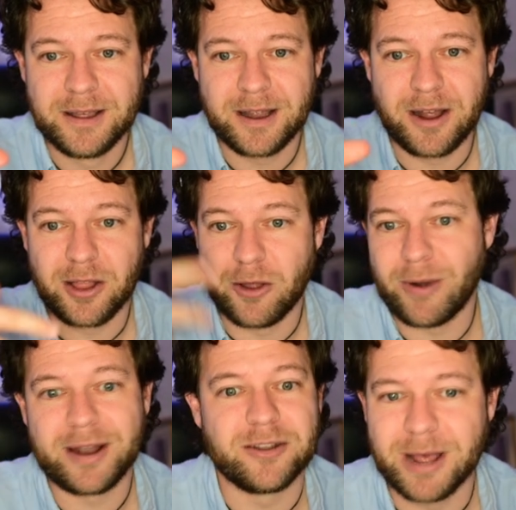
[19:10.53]
a
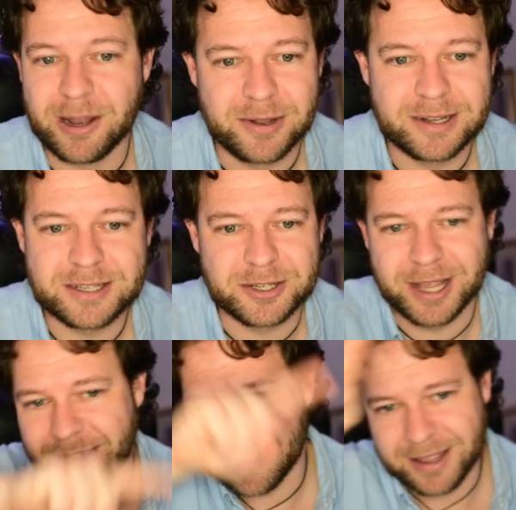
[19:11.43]
random element to
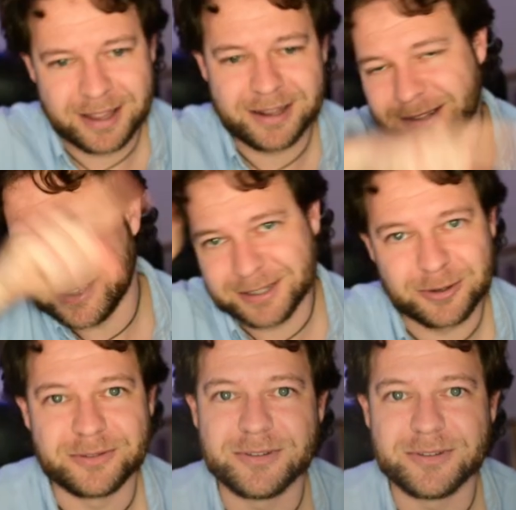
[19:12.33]
get the sort of